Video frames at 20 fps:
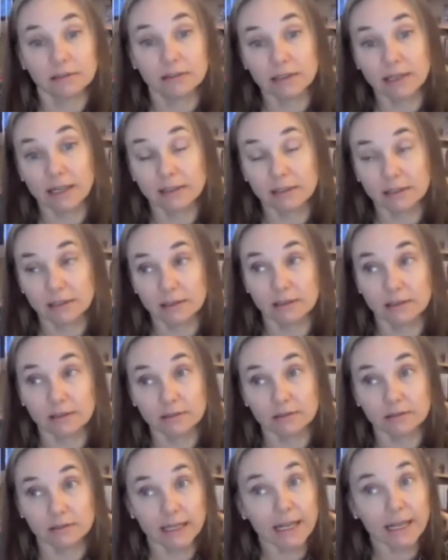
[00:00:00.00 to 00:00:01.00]
at
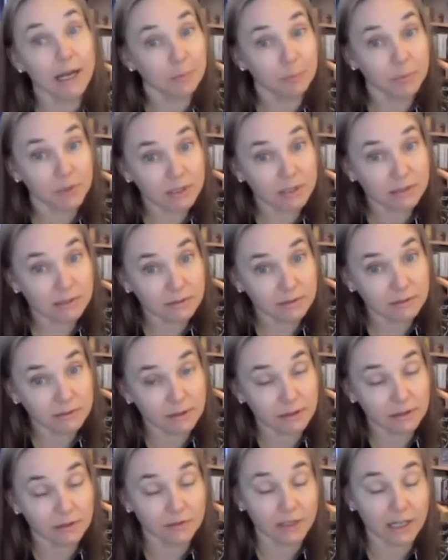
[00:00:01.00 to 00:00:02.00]
the campus
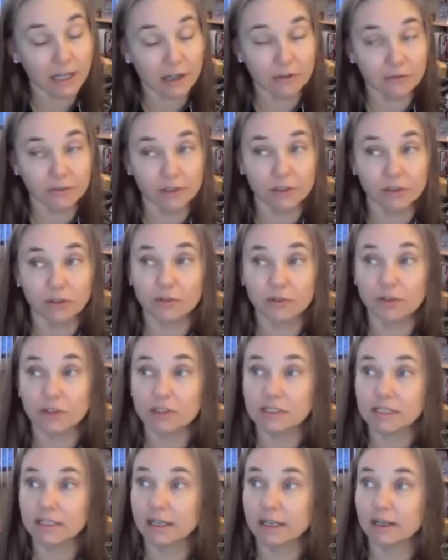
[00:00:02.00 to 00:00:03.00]
of Calvin
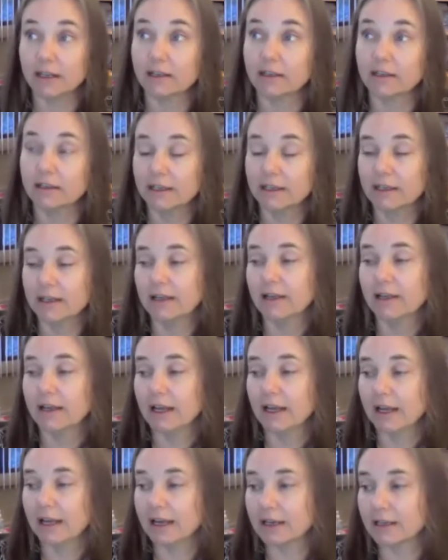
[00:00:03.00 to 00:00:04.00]
University.
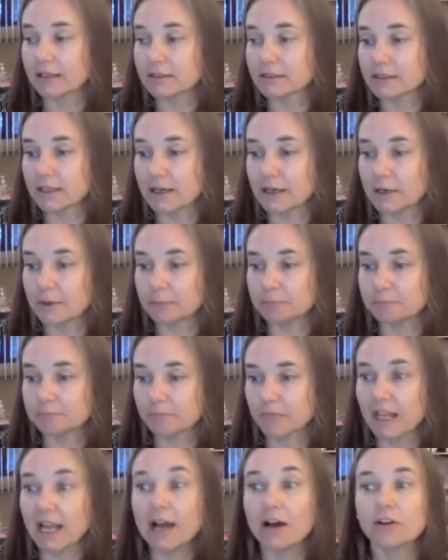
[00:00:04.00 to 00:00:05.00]
And
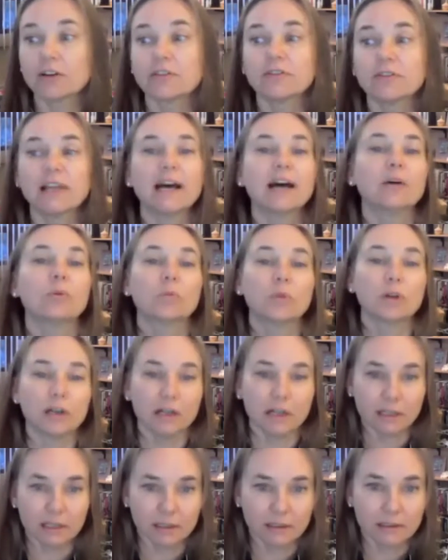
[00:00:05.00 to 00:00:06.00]
out of that
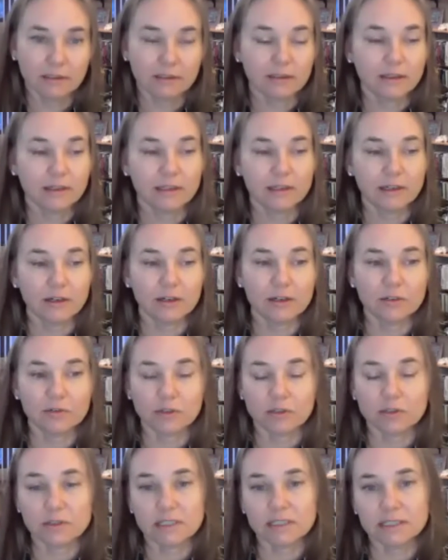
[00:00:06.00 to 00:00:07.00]
work, there
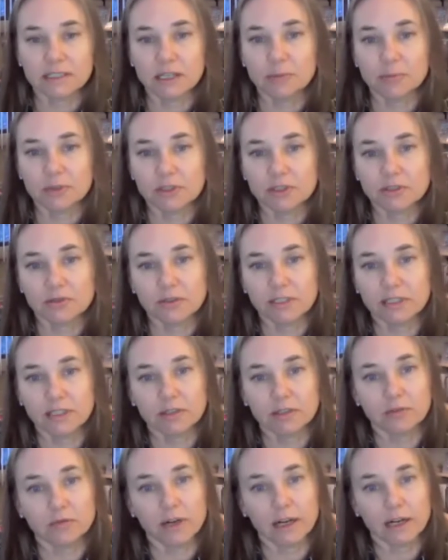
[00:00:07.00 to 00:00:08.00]
arose this opportunity
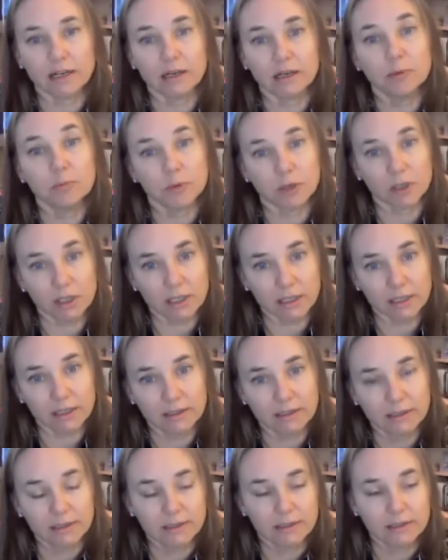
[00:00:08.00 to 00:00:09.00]
to write a book.
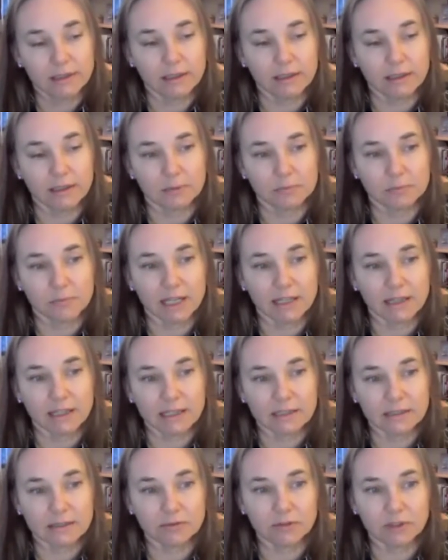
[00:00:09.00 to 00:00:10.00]
And
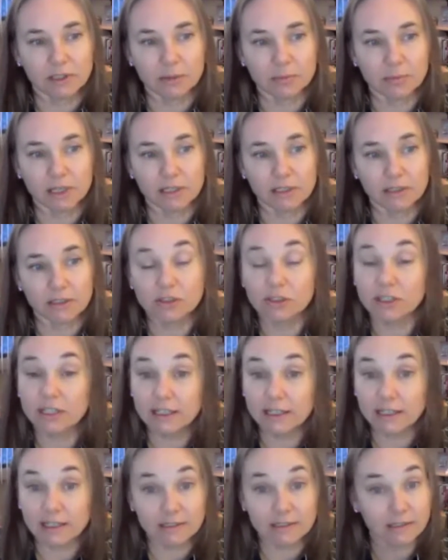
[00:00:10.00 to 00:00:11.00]
that's really been a
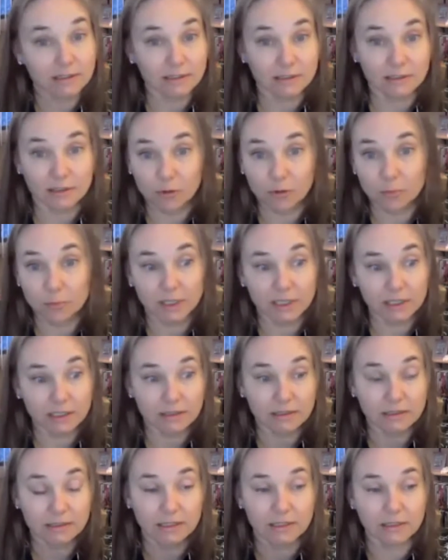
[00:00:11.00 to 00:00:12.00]
treat, as it's
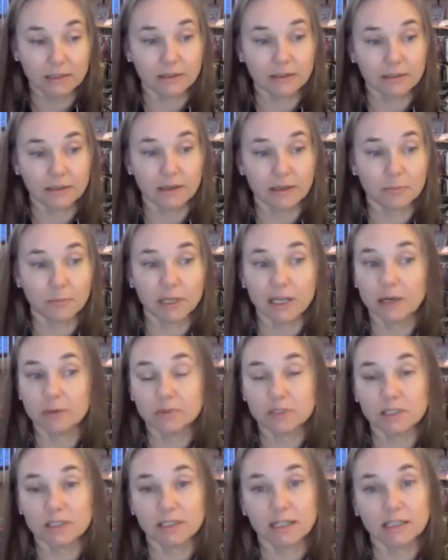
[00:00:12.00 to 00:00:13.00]
opened me up
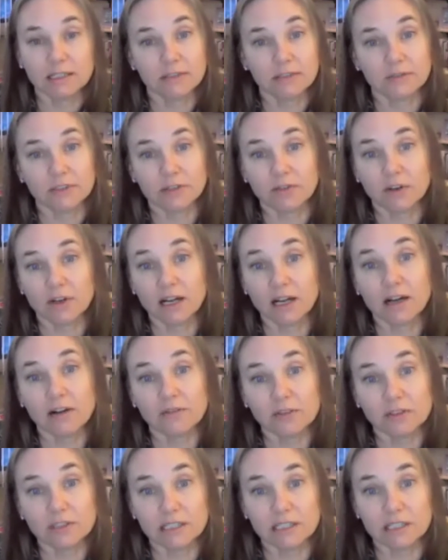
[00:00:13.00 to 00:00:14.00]
to lots of different
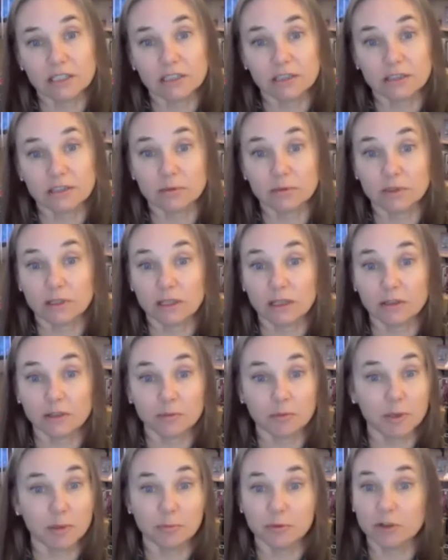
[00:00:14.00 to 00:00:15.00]
conversations with other
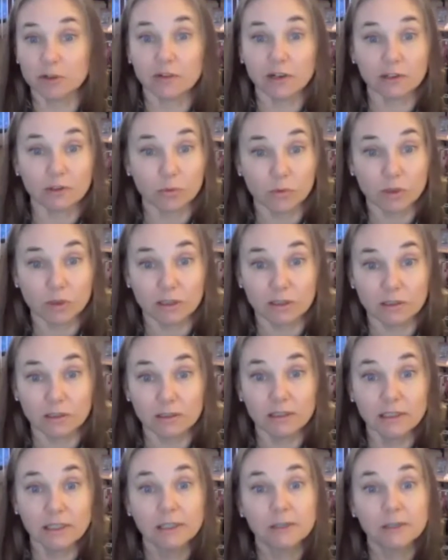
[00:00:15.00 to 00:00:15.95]
people around the world